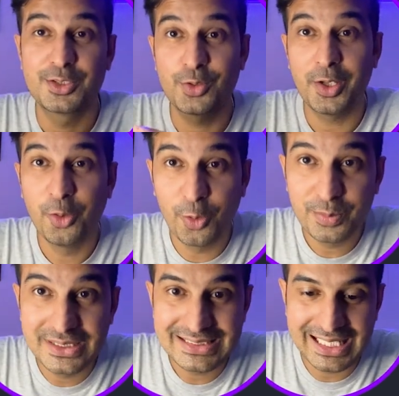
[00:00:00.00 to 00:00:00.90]
So I
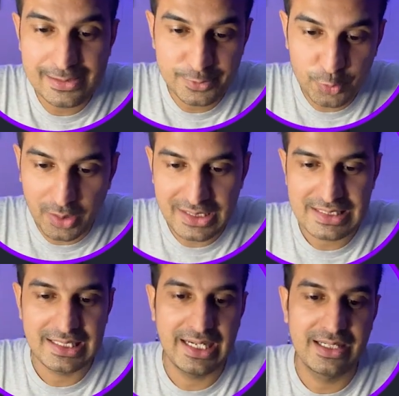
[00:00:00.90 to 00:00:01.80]
hope this helps you
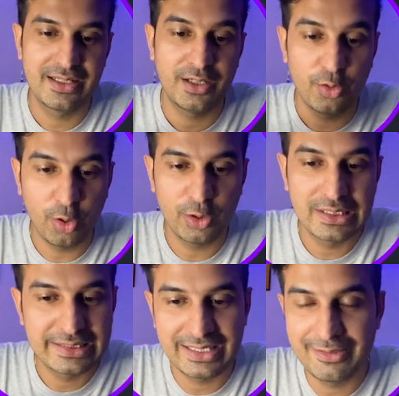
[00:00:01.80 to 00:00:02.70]
understand all
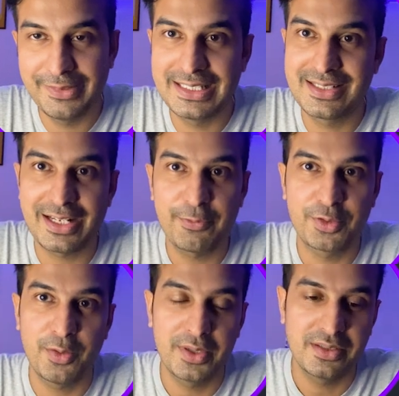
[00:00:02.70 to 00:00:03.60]
the three ways that I've
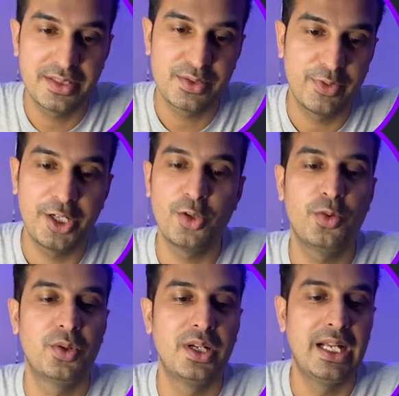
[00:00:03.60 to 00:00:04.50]
covered in this video.